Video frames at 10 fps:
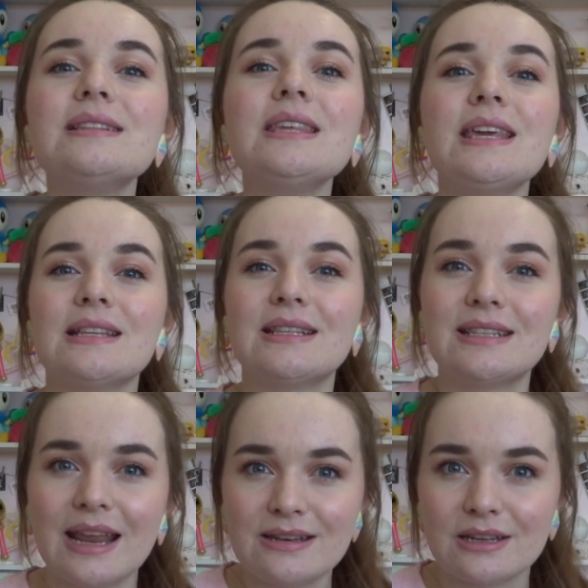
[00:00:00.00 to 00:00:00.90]
the
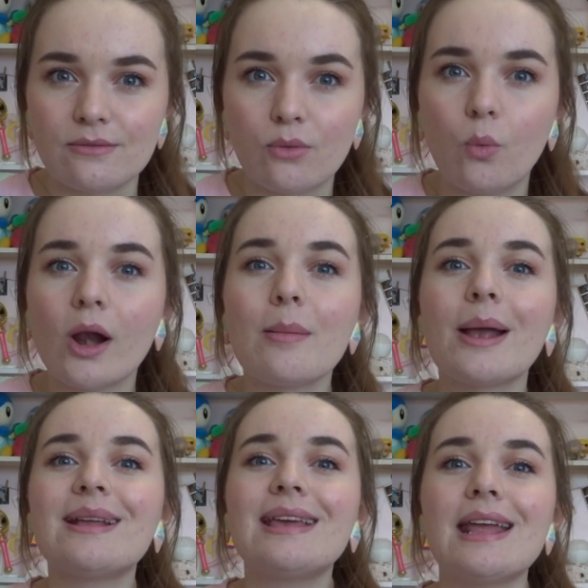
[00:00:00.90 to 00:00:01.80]
incentive? What am
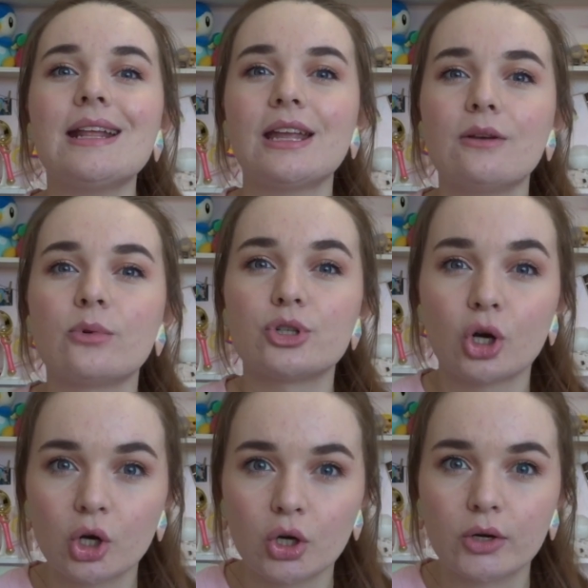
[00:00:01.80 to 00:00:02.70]
I getting in
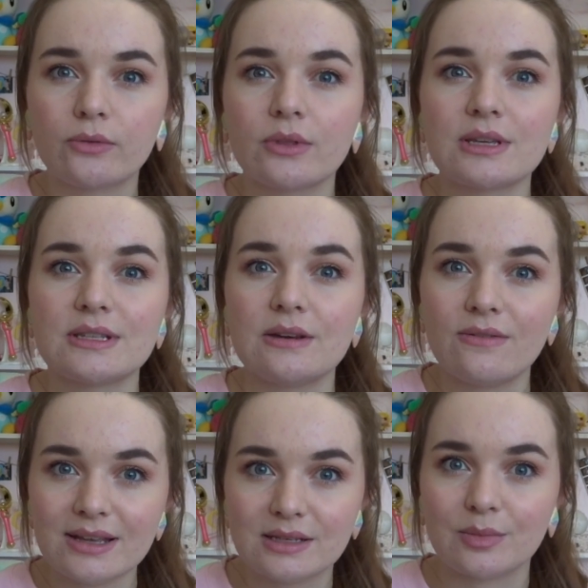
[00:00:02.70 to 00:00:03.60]
return for this
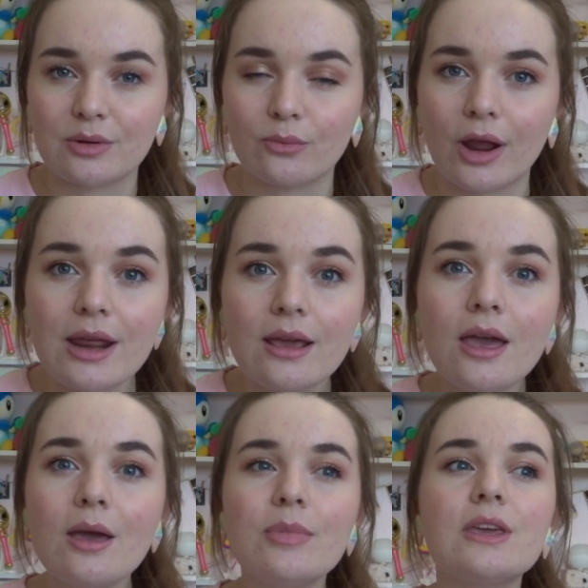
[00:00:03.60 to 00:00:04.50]
investment, right?
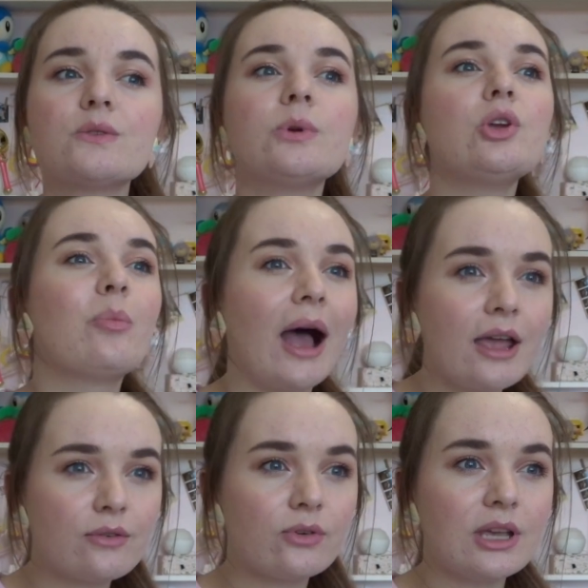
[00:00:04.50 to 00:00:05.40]
Because when you
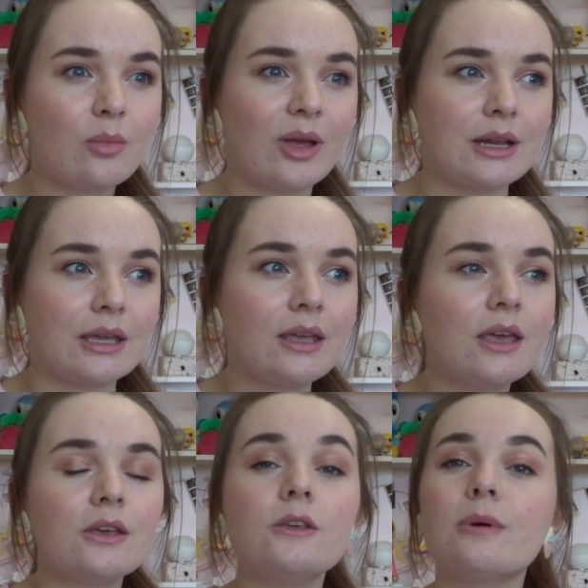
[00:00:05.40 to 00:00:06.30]
buy a freeing bunny,
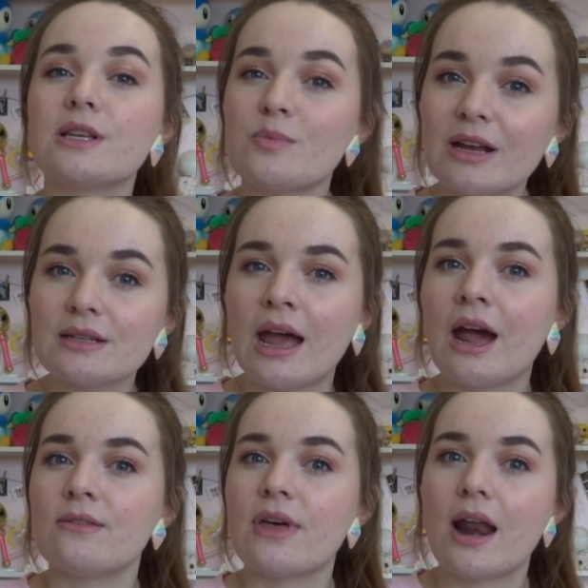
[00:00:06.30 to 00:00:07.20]
you expect to
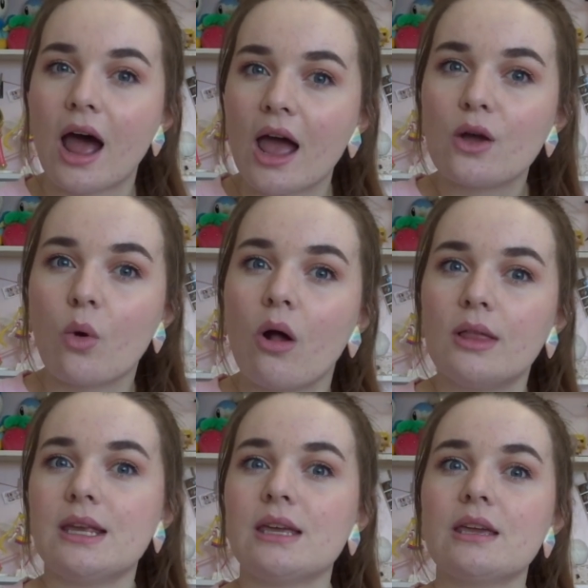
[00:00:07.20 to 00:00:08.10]
have that high
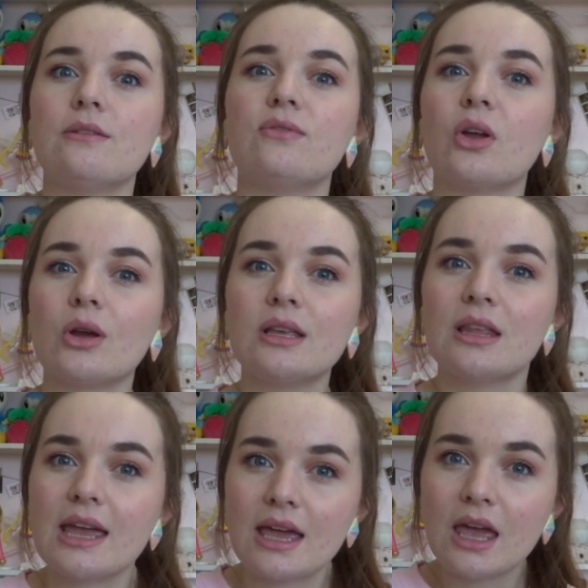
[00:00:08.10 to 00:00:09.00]
quality, very
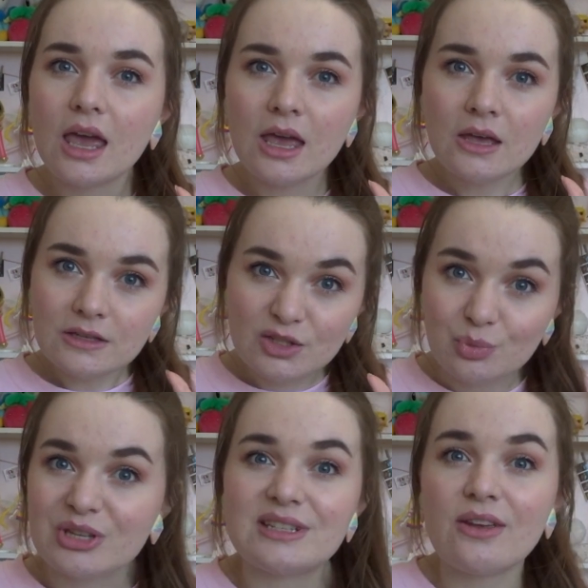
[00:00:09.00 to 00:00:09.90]
like
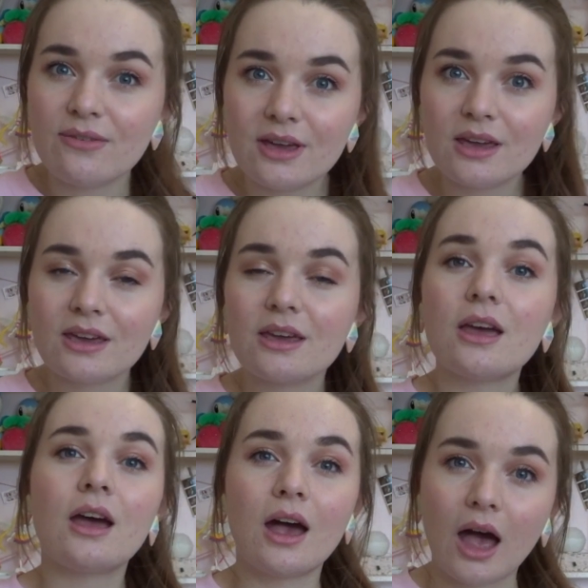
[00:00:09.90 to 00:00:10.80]
specific,
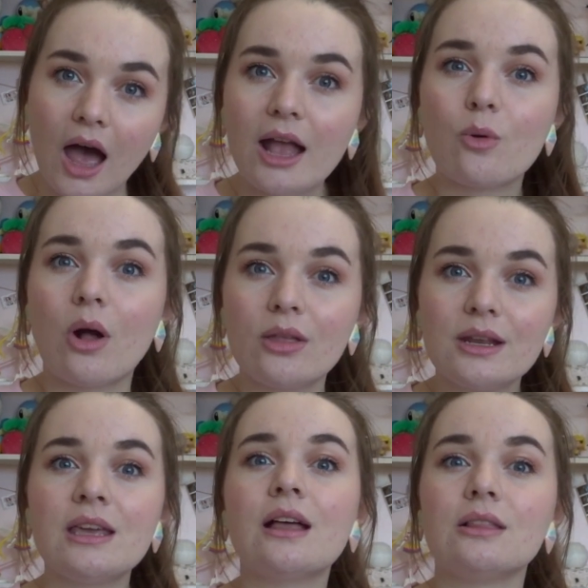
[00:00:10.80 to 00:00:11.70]
high
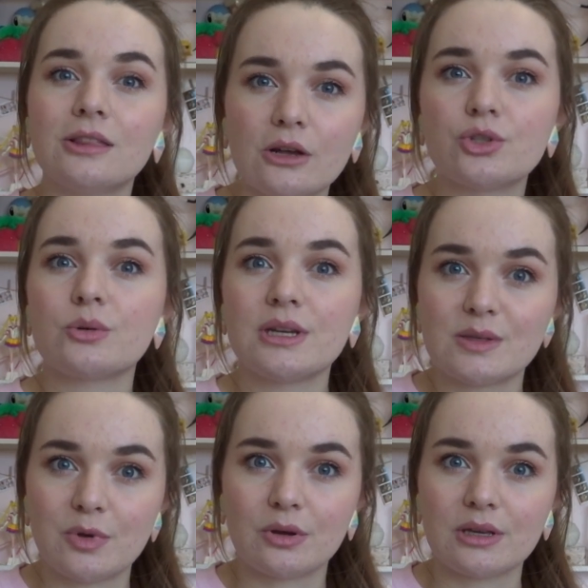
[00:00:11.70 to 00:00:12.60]
quality luxury
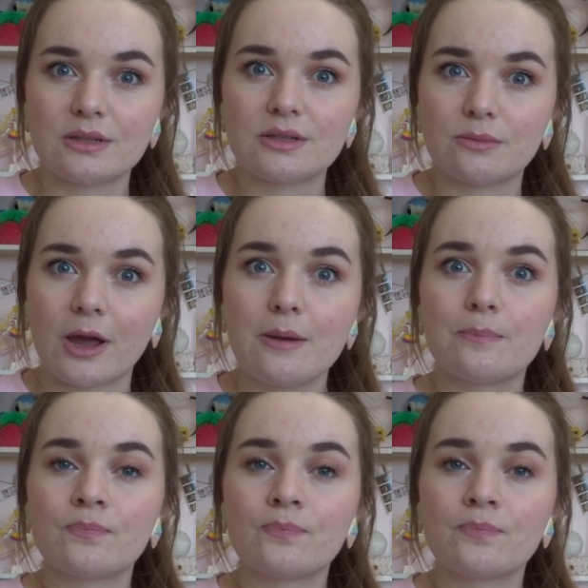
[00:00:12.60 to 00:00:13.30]
experience, right?